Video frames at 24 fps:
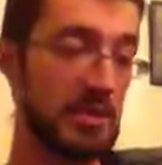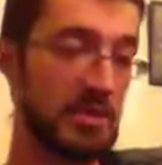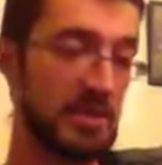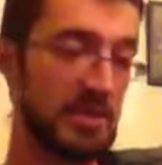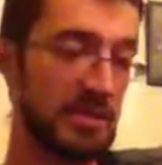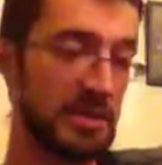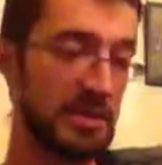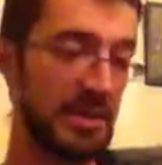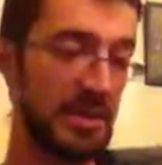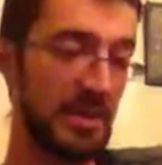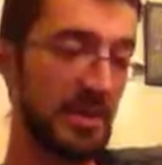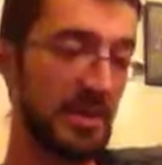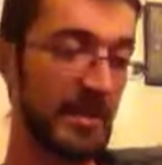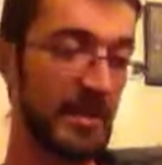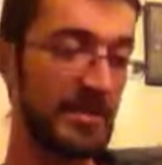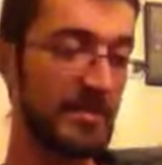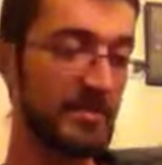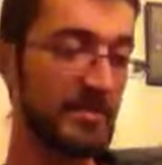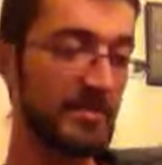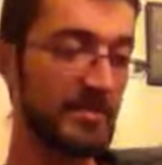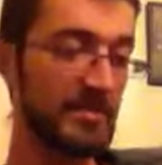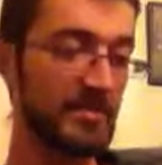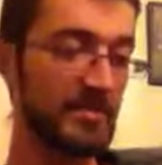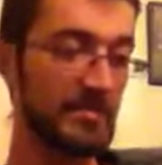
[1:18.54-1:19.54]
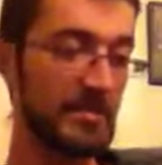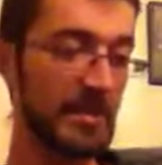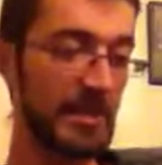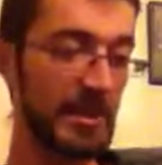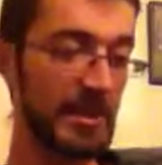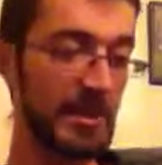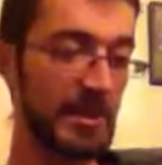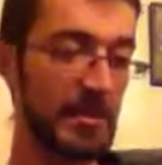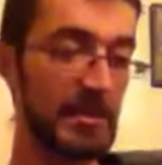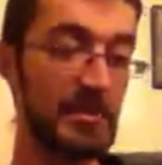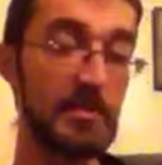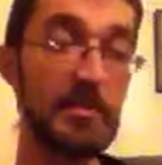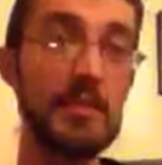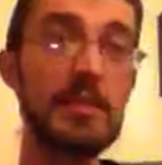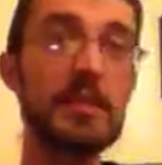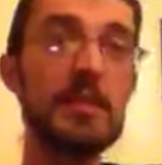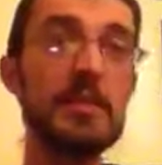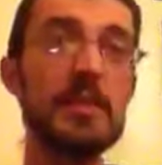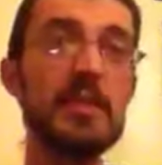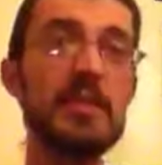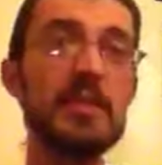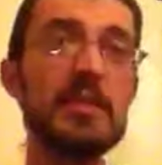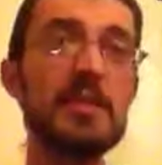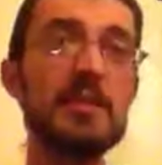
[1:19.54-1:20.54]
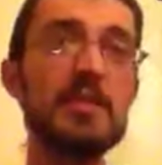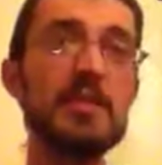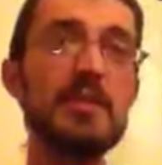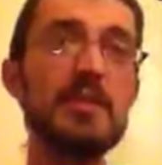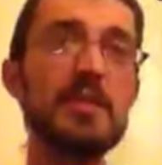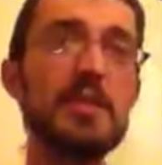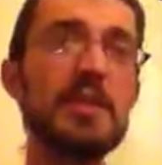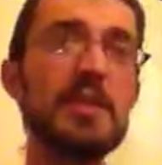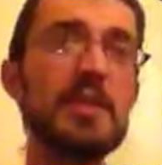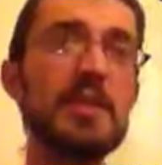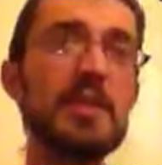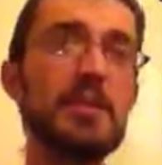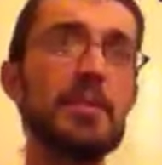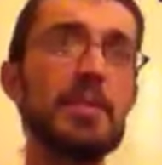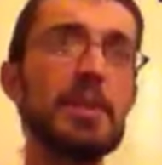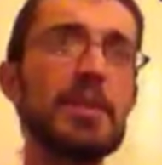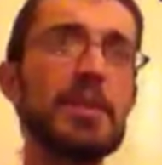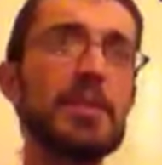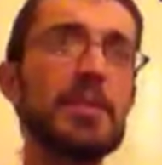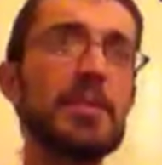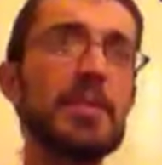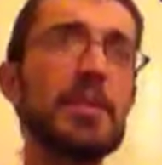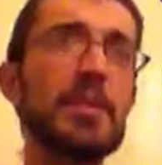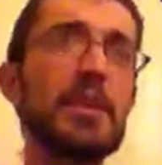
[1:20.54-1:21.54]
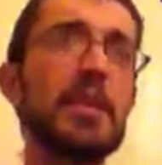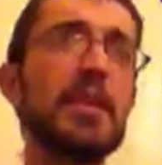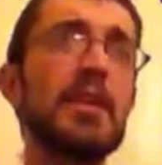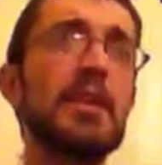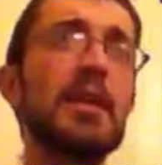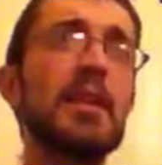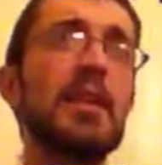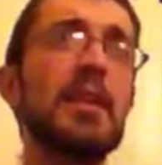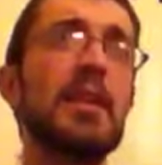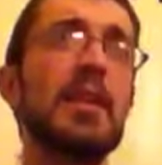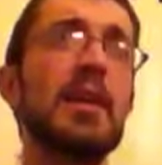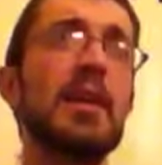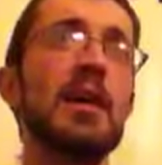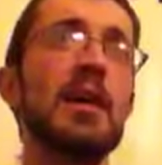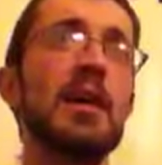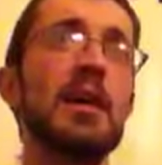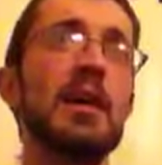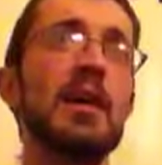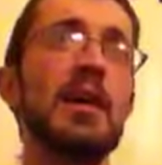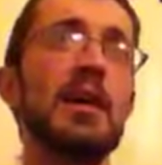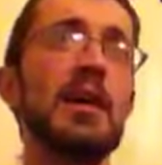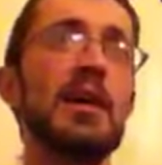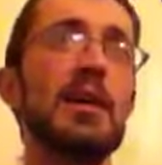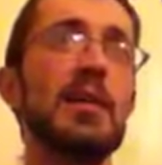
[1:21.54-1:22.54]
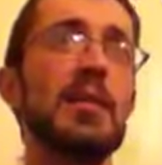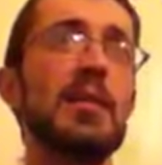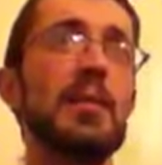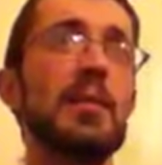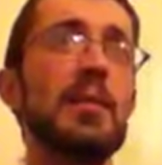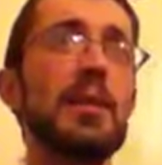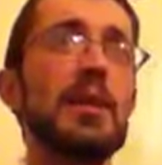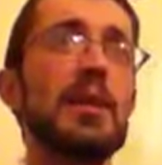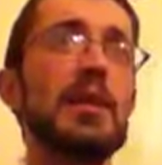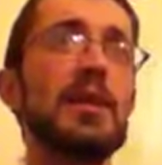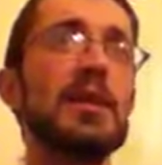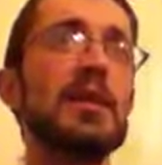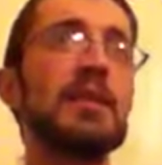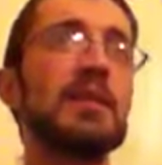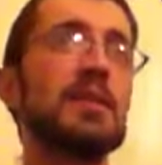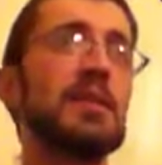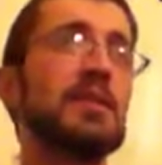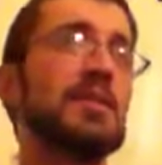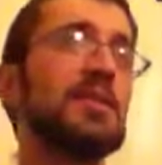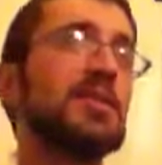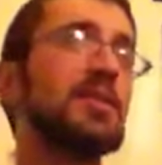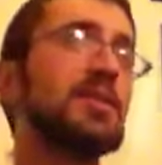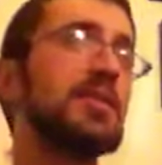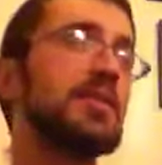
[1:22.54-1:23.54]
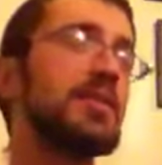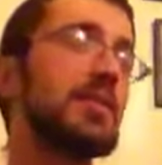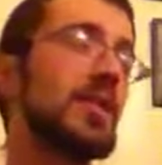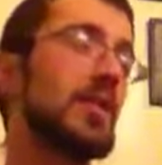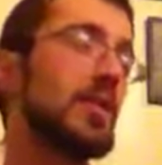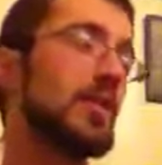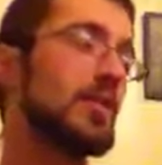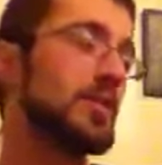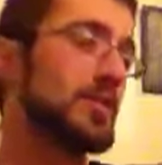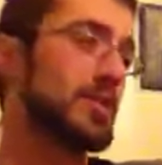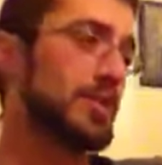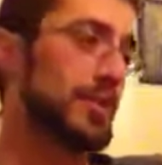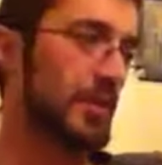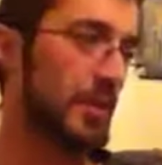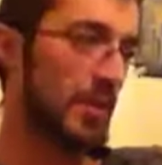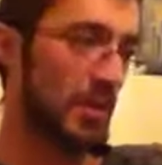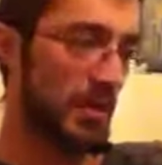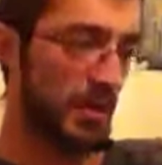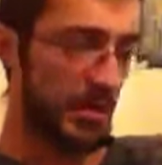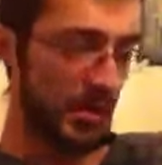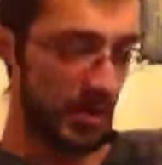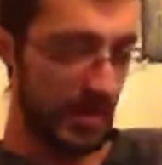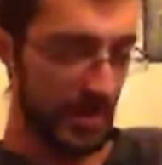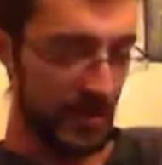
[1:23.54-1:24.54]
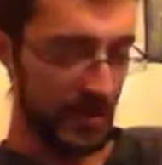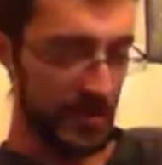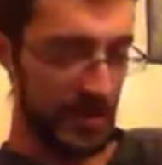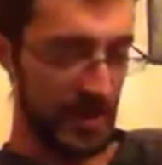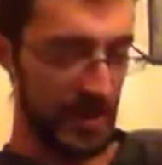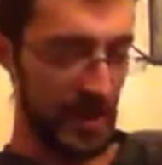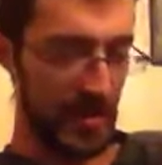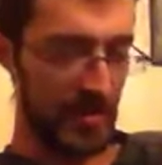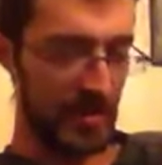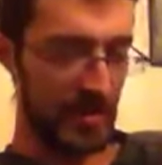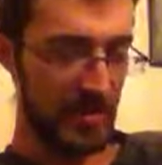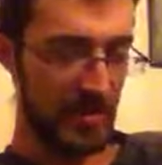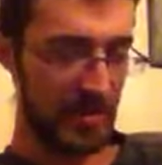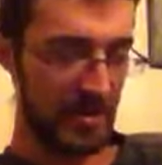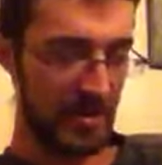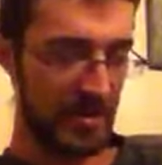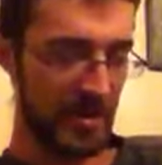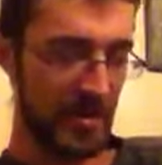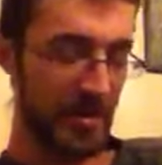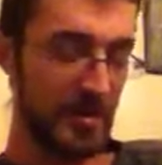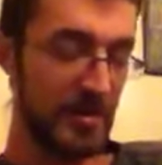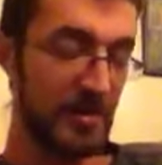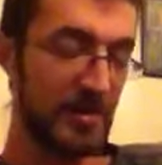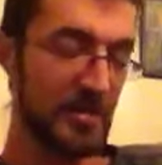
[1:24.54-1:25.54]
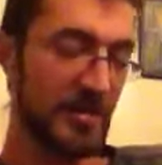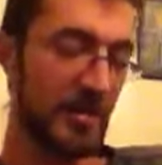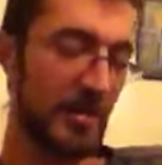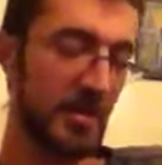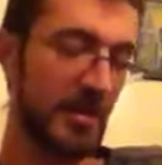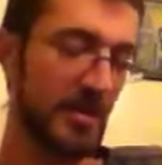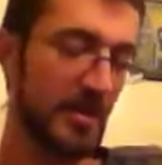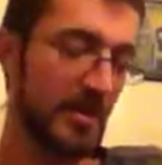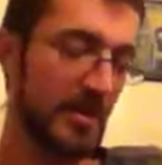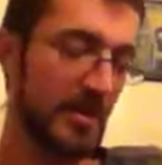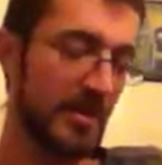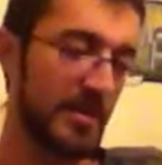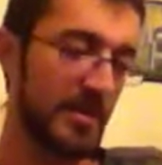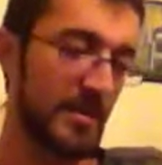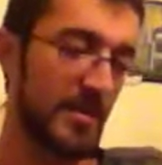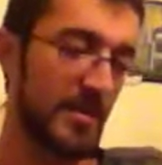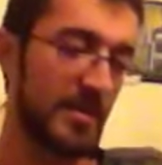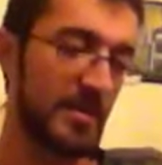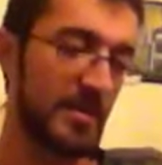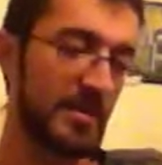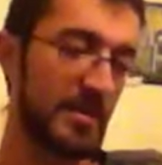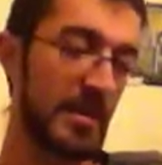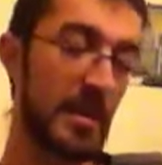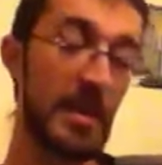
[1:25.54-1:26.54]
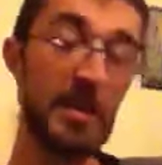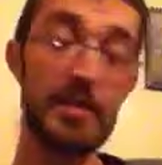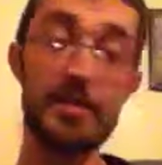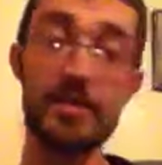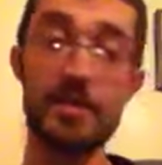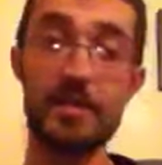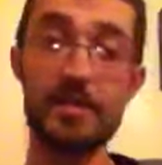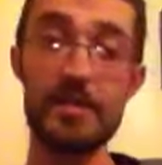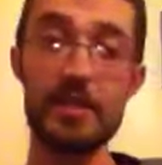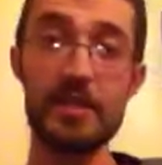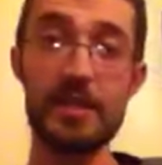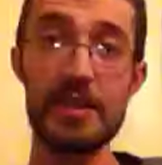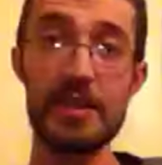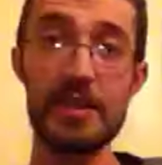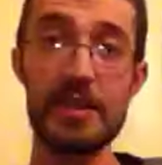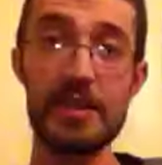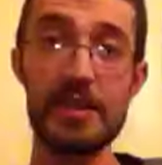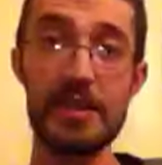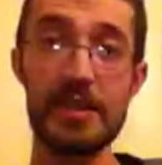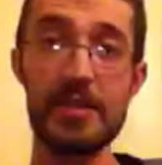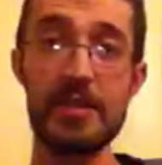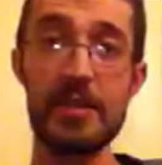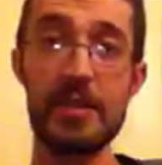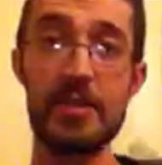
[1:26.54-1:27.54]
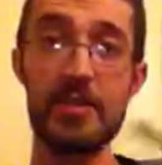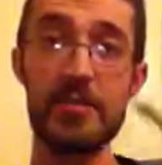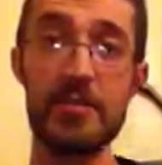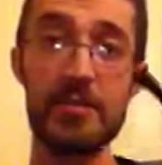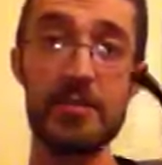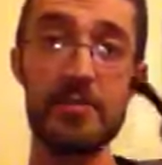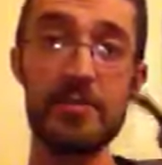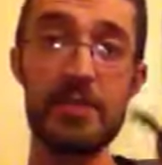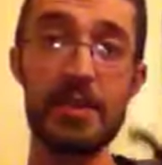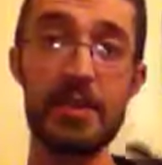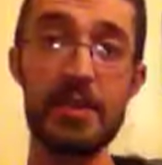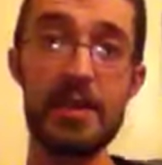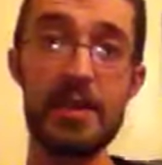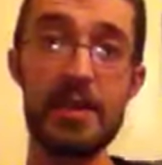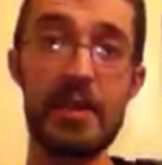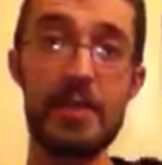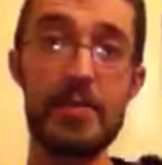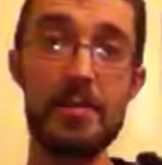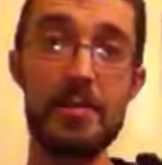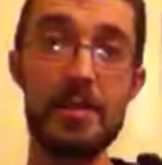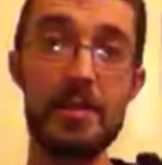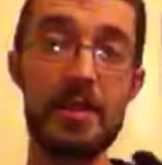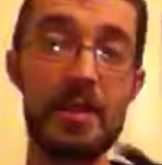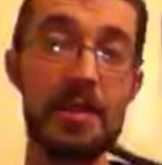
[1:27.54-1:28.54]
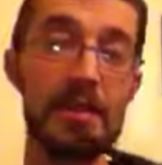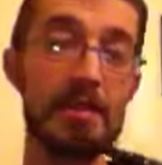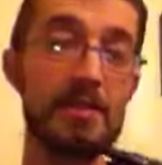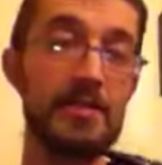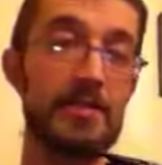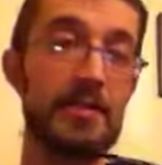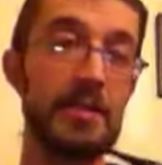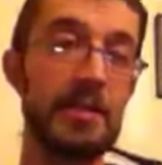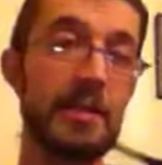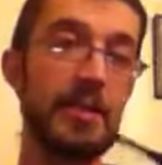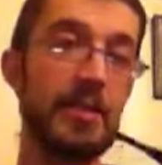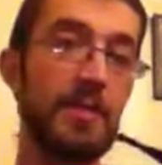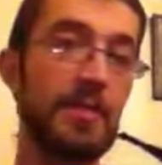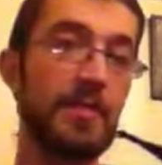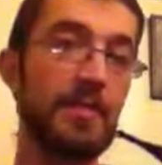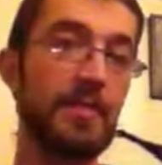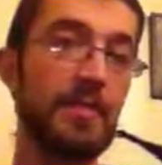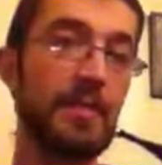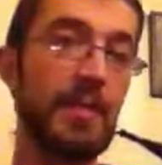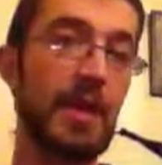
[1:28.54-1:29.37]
A cigarette, really, just a little bit sweeter. But it is so strong coming out of there, and there's a gurgling noise, and I don't know what it is. I'll bring that up on the next video.